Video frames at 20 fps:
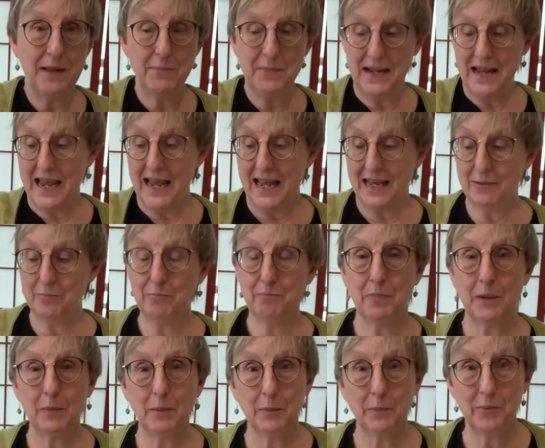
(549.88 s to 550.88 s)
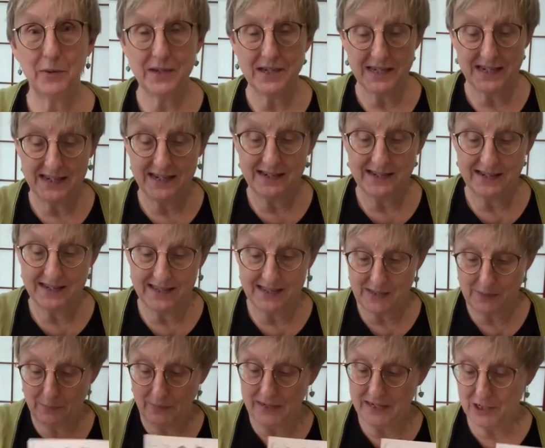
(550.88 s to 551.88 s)
going to add bubble printing to this
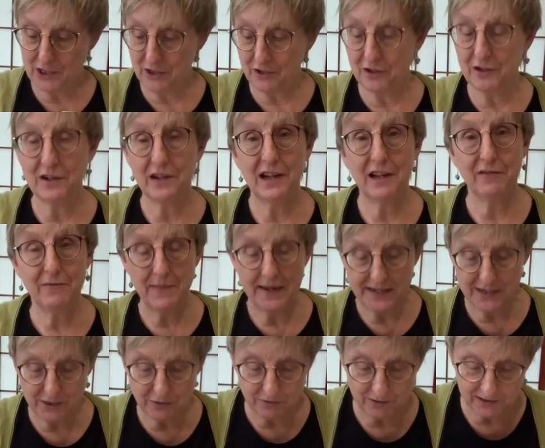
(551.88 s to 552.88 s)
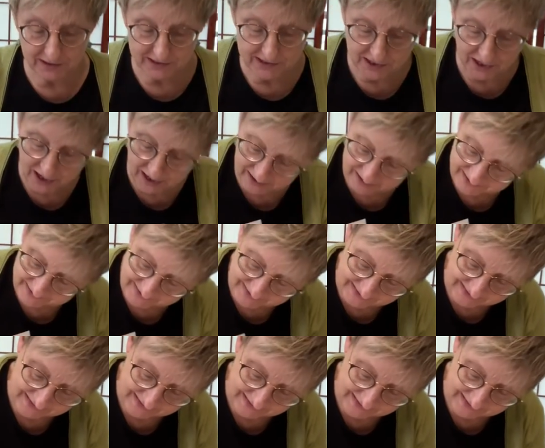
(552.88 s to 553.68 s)
picture of my two little dogs.